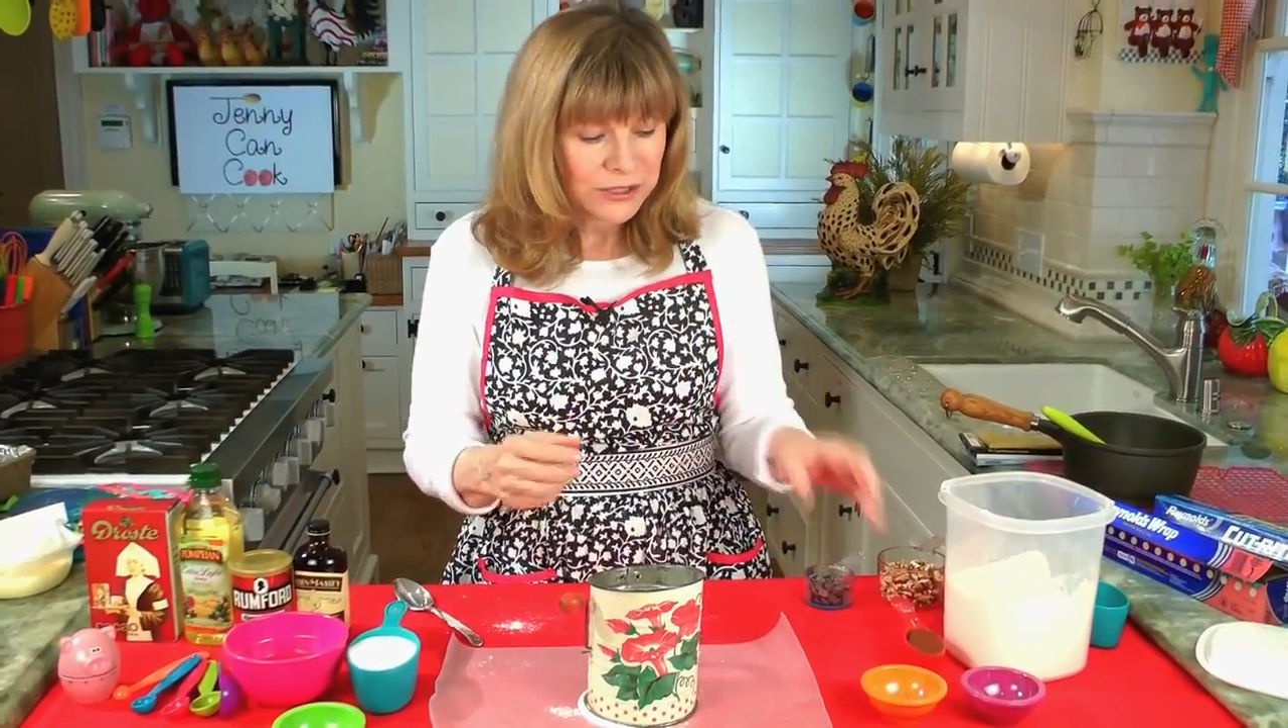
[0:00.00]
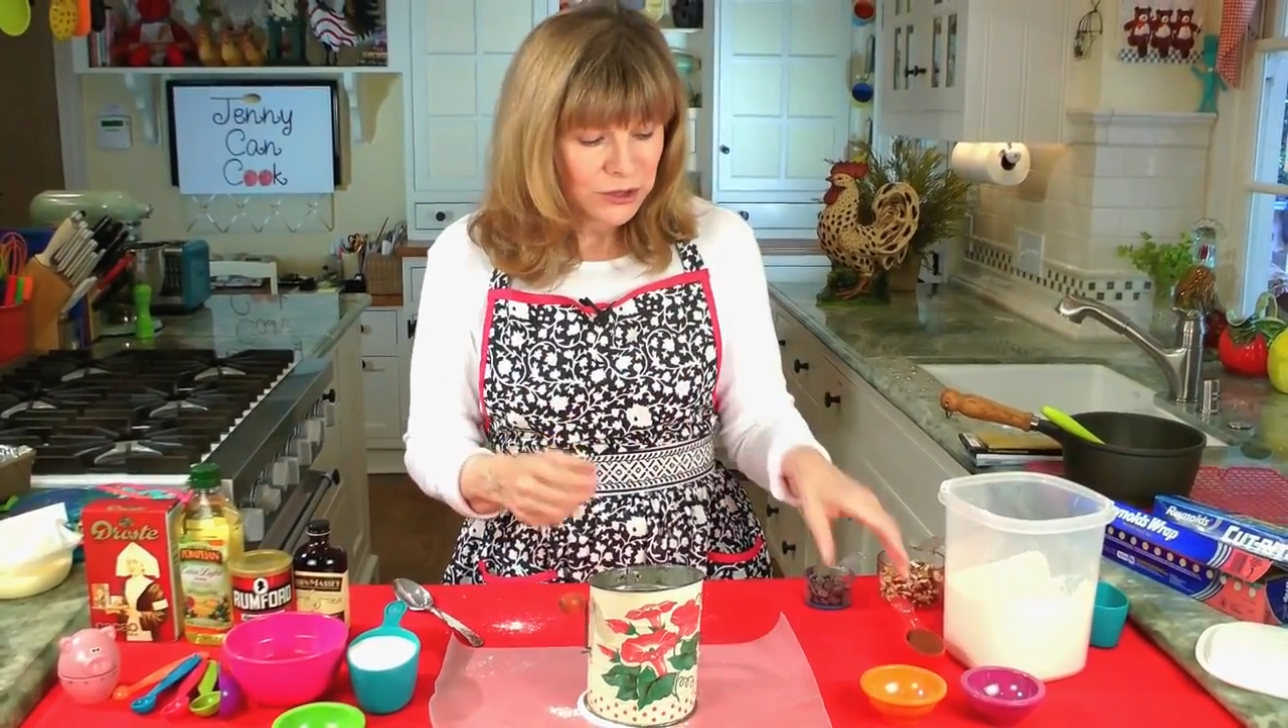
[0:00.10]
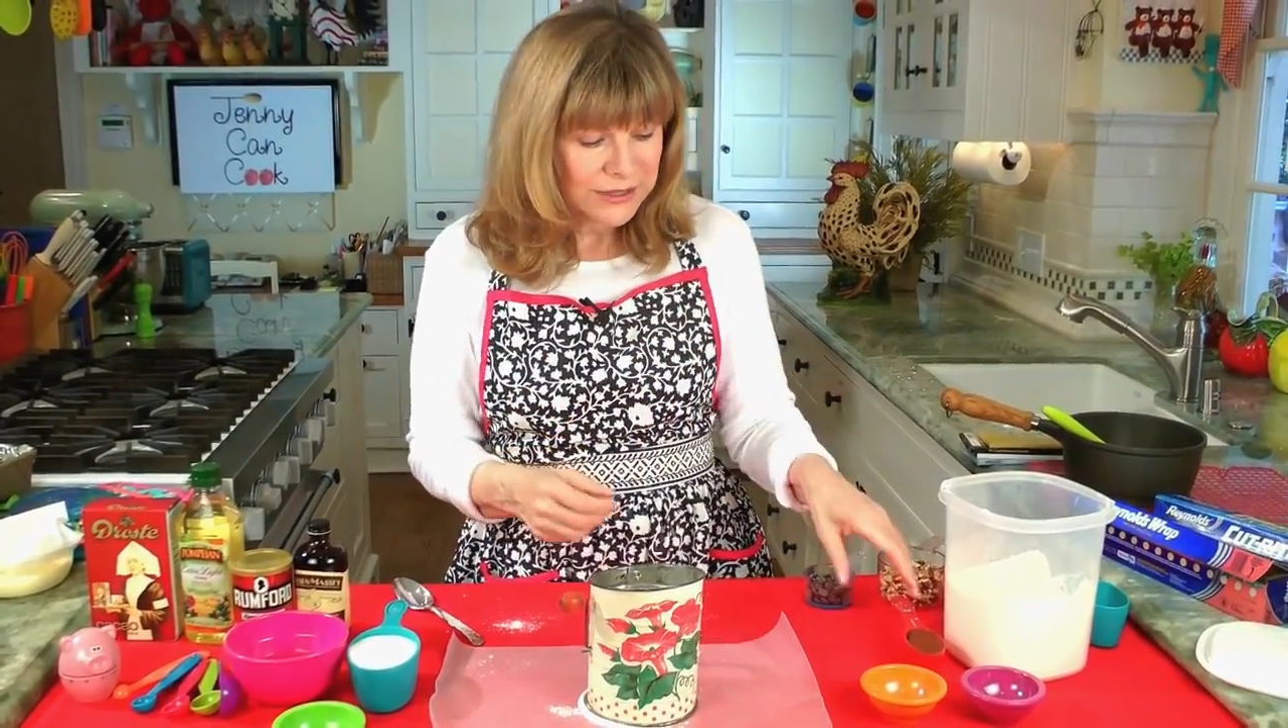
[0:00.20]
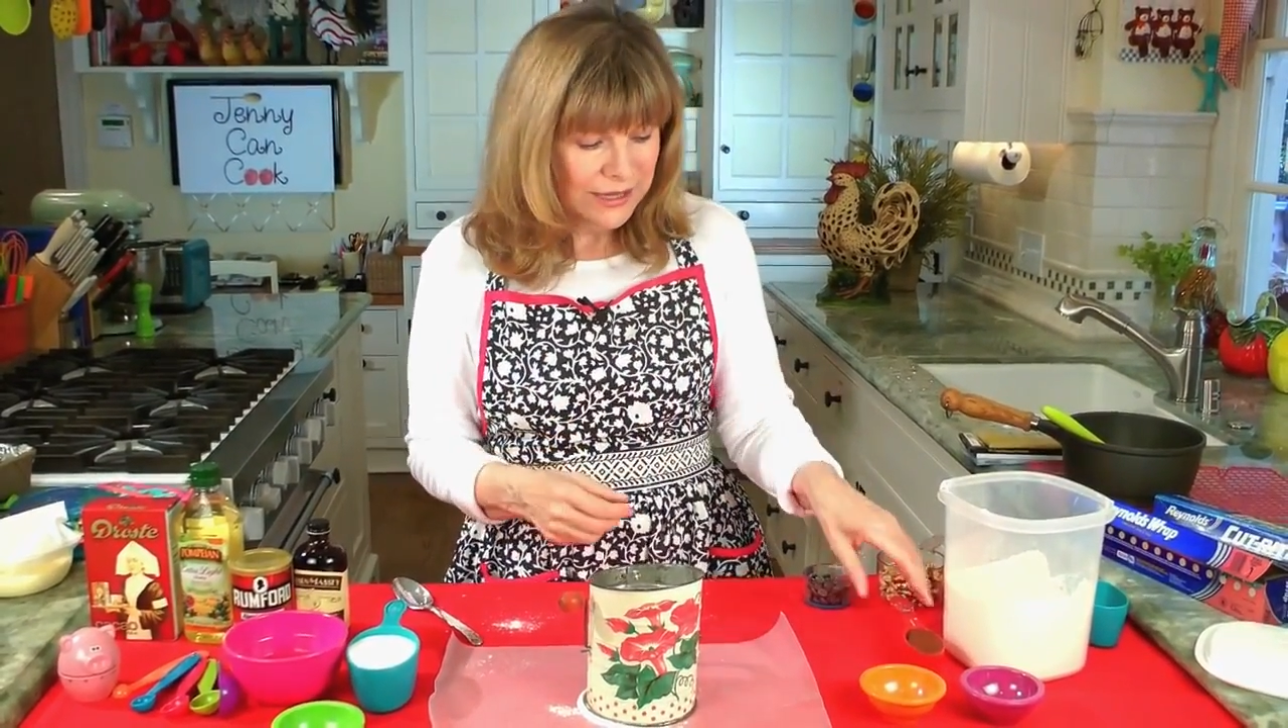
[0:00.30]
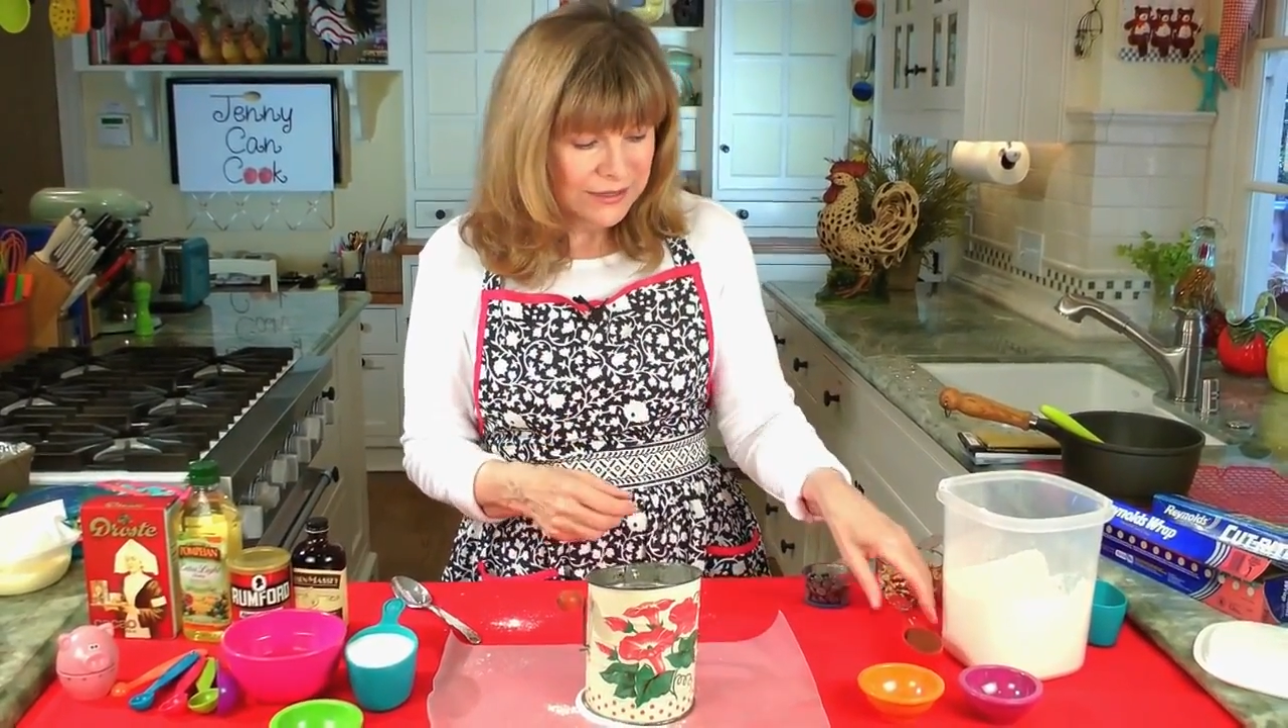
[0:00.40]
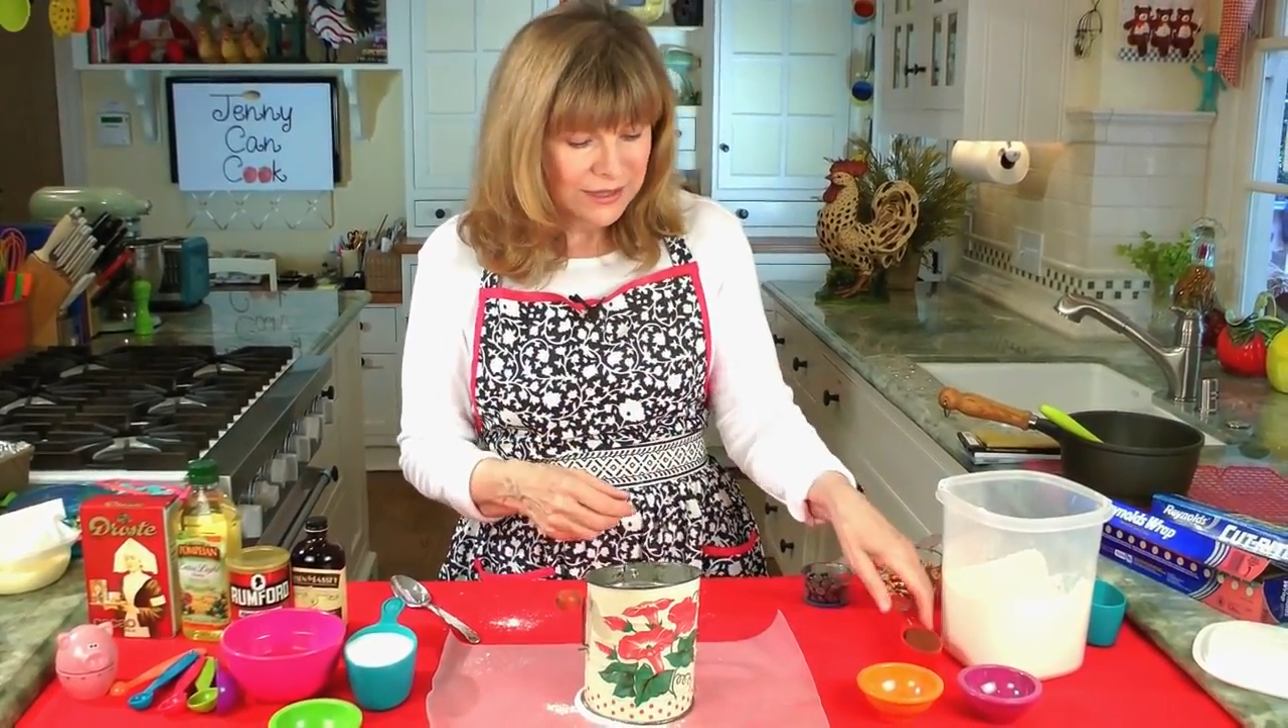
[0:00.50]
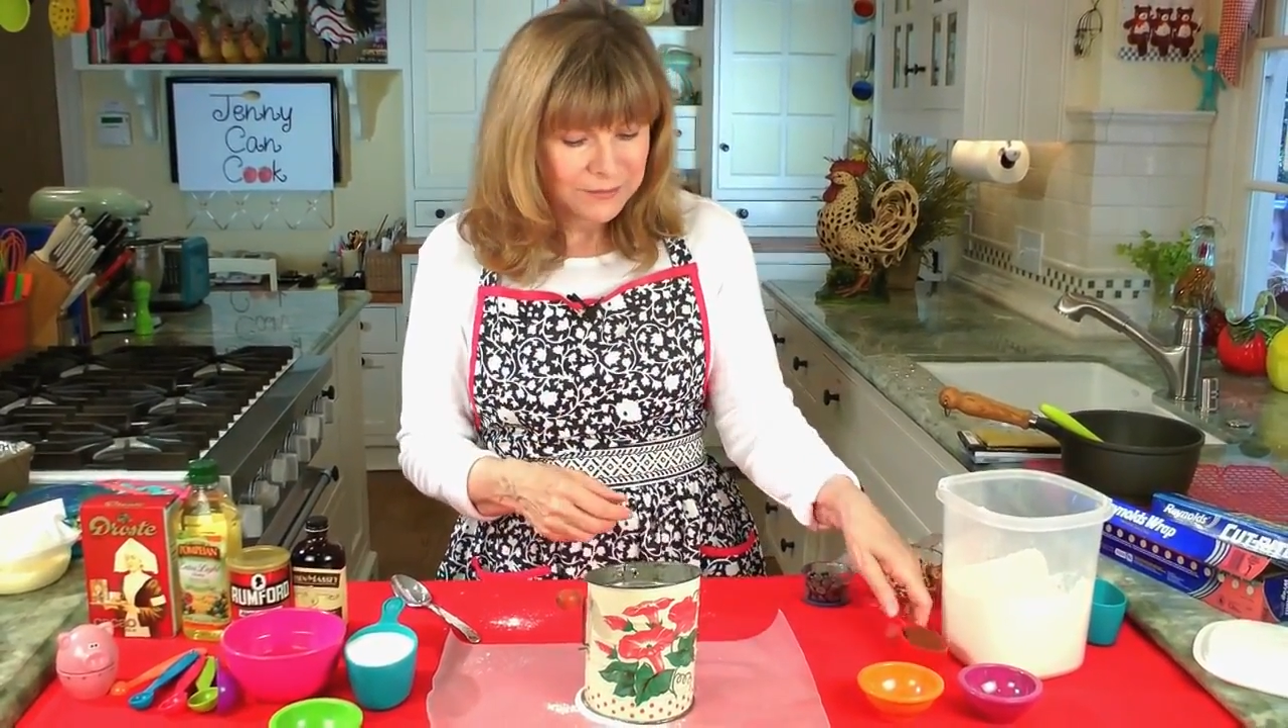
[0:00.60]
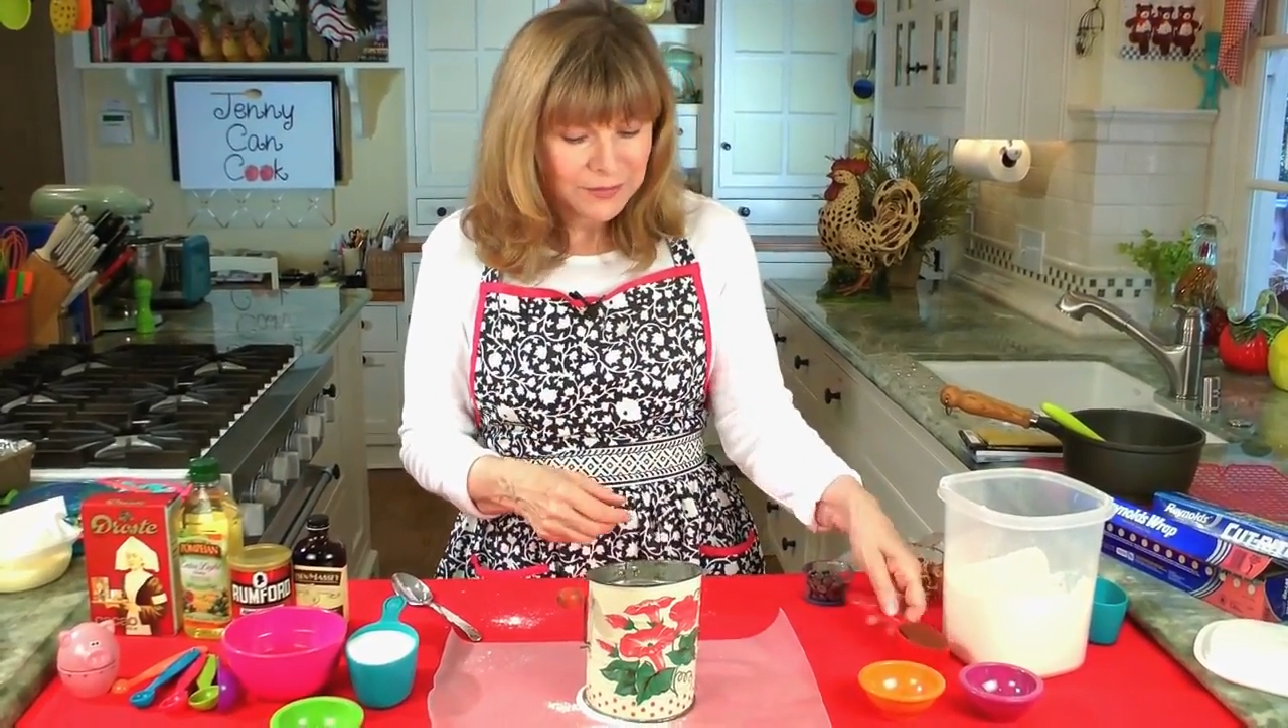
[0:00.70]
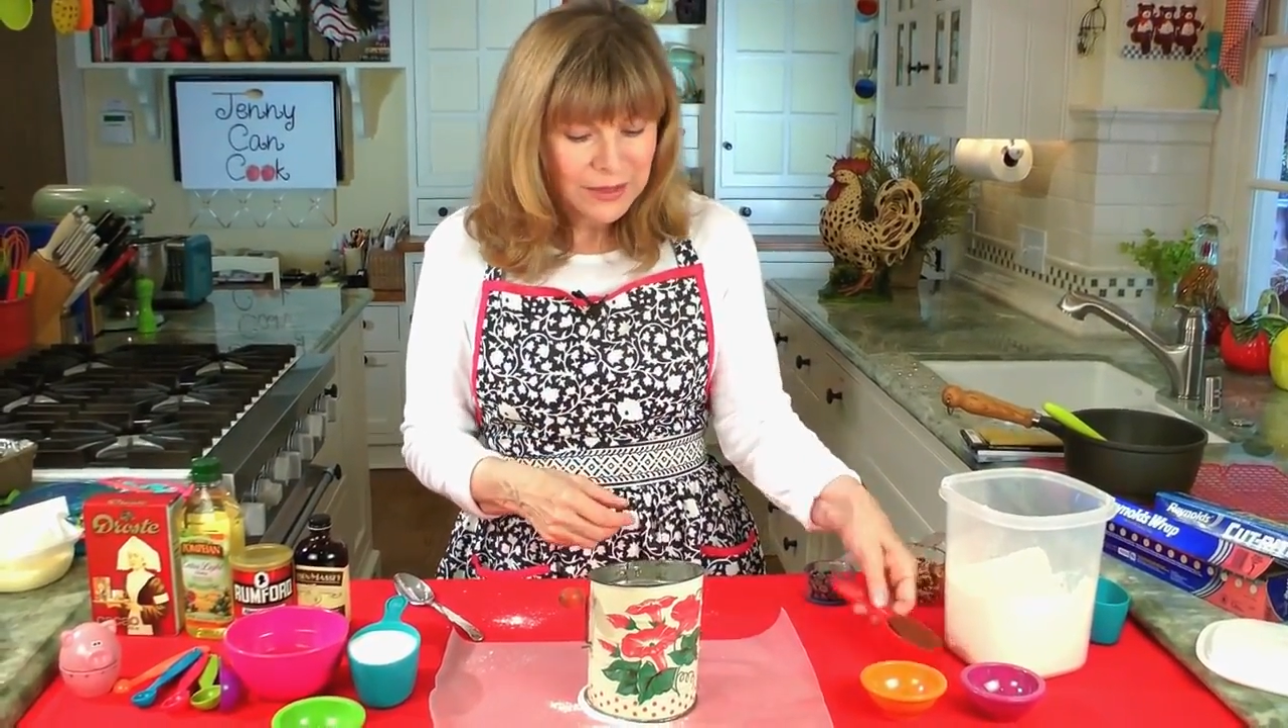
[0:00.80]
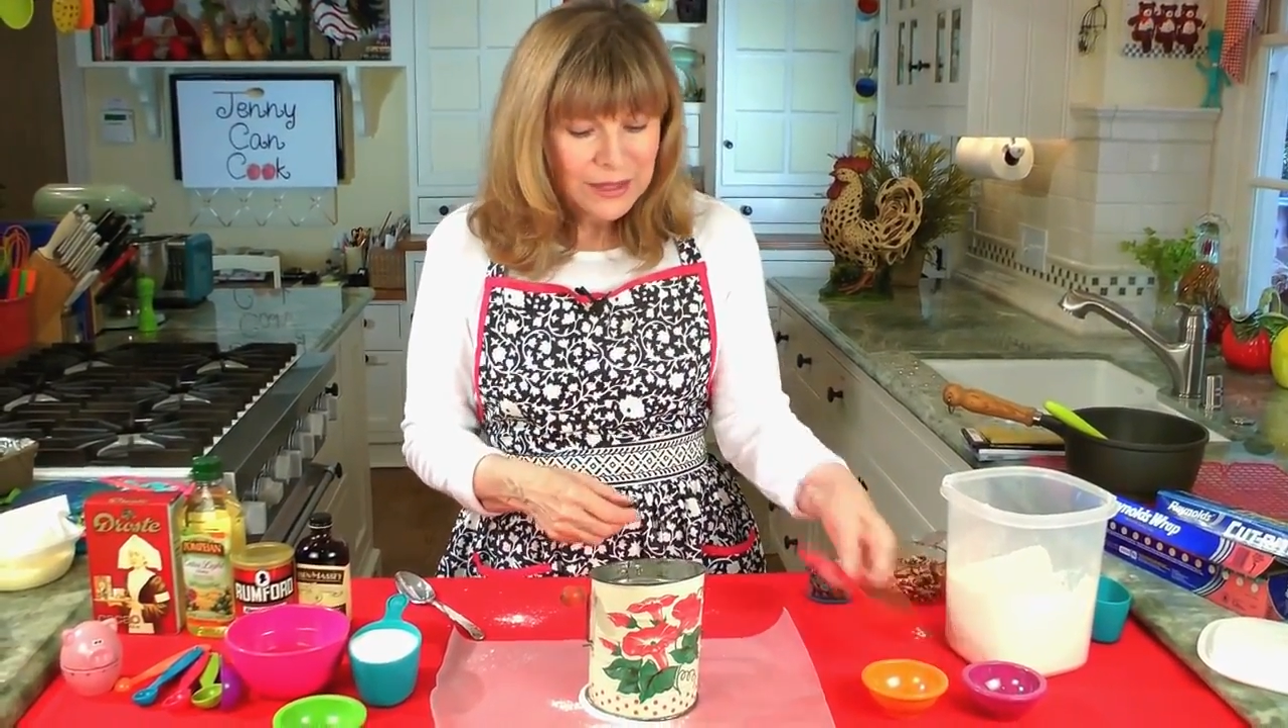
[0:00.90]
richer tasting.